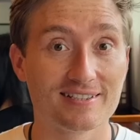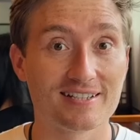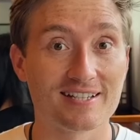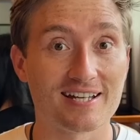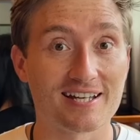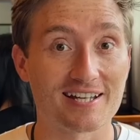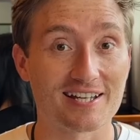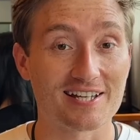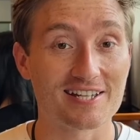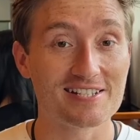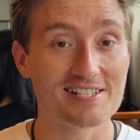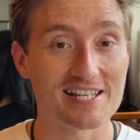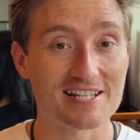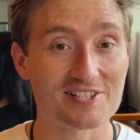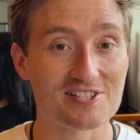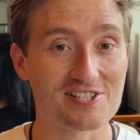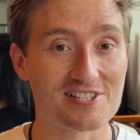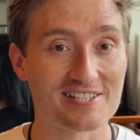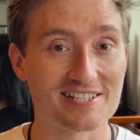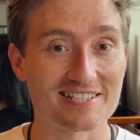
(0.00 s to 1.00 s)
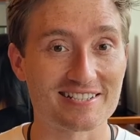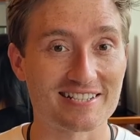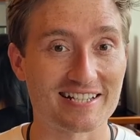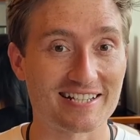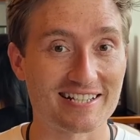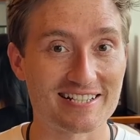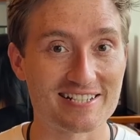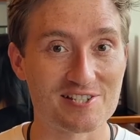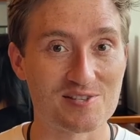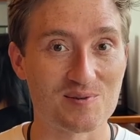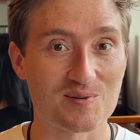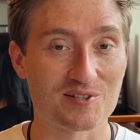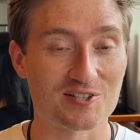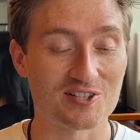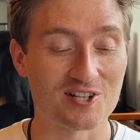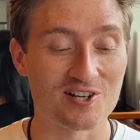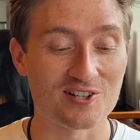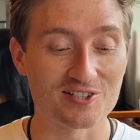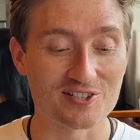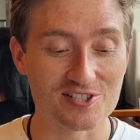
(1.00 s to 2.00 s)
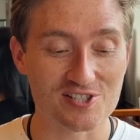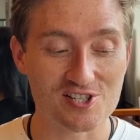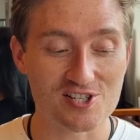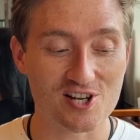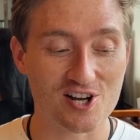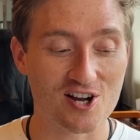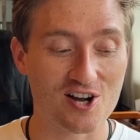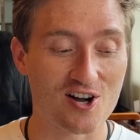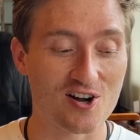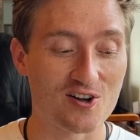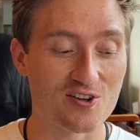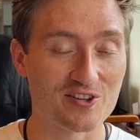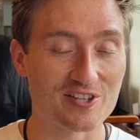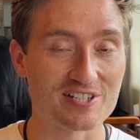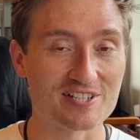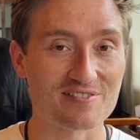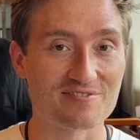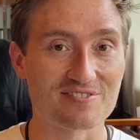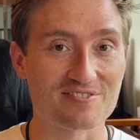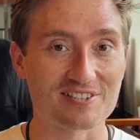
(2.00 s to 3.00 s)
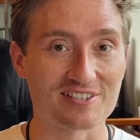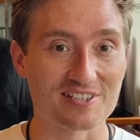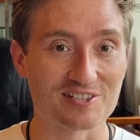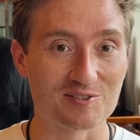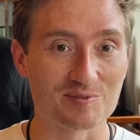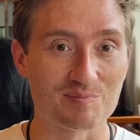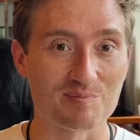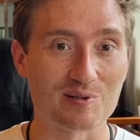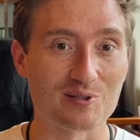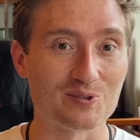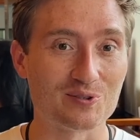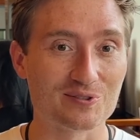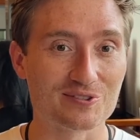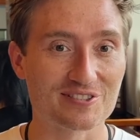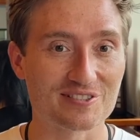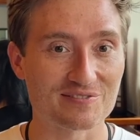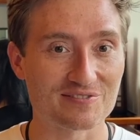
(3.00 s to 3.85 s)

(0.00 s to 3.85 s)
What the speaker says: I gotta take just a second to acknowledge all the different little bowls of